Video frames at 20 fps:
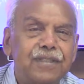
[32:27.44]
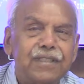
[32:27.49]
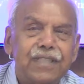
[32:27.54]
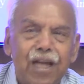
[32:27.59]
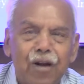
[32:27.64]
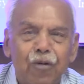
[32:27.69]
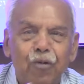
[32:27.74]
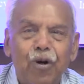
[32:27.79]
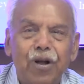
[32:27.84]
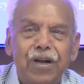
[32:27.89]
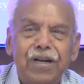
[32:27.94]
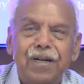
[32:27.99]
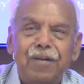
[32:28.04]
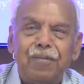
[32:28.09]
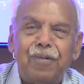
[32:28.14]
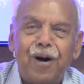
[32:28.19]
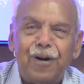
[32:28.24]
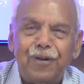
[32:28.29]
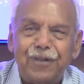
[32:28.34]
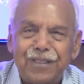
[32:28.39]
They're worried
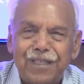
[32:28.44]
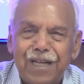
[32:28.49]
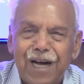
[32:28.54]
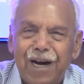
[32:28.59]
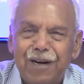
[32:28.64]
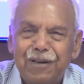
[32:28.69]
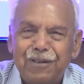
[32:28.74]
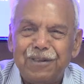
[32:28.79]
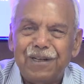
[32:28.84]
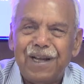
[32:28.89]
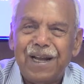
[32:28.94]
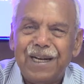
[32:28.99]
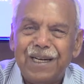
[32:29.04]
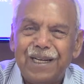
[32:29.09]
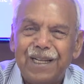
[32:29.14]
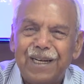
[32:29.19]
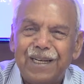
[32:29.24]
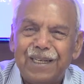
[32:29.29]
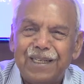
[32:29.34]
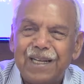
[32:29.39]
about how to
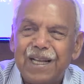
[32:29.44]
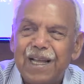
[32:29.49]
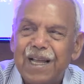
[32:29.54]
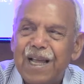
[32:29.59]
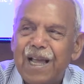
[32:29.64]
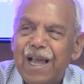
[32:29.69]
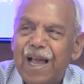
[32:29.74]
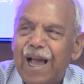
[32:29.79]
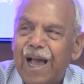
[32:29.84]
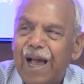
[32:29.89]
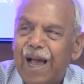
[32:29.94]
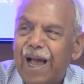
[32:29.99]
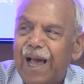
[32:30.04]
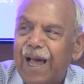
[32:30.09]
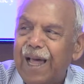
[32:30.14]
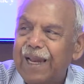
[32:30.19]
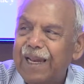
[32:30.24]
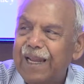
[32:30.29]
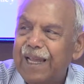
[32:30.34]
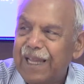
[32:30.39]
handle it.
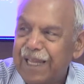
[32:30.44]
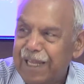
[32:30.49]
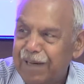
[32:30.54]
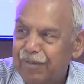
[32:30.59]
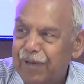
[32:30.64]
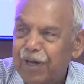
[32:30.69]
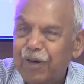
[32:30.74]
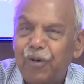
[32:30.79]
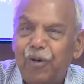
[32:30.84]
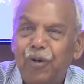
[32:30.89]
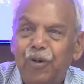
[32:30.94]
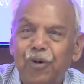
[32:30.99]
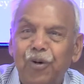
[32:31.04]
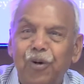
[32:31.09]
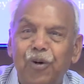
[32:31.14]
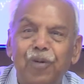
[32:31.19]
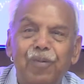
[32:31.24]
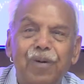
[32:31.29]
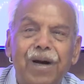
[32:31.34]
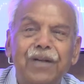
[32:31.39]
And in my own
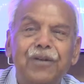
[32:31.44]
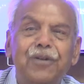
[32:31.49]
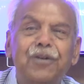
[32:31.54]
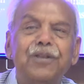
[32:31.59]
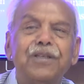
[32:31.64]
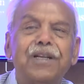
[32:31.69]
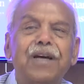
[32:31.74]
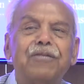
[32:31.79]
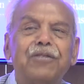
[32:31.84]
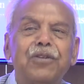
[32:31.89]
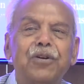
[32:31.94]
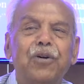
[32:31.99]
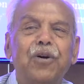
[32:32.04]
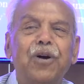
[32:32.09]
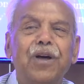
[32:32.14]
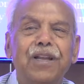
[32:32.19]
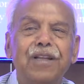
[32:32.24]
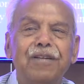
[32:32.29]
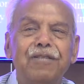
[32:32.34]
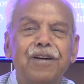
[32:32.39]
home, I don't have to go
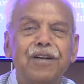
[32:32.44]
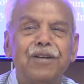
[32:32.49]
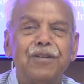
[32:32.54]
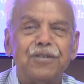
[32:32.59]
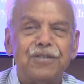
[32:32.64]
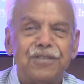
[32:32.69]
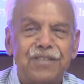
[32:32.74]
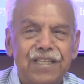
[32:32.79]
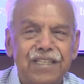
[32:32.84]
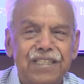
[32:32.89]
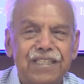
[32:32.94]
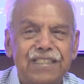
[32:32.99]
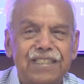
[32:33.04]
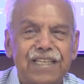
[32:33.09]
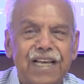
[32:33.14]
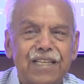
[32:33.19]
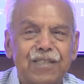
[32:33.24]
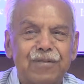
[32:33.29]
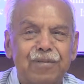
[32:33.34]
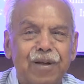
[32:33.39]
anywhere to see this
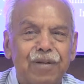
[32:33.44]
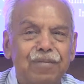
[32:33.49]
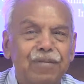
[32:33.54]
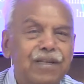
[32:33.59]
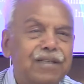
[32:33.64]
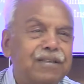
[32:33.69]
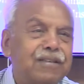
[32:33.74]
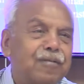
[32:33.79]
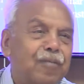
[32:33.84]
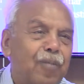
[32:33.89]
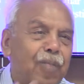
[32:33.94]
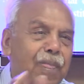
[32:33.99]
experiment.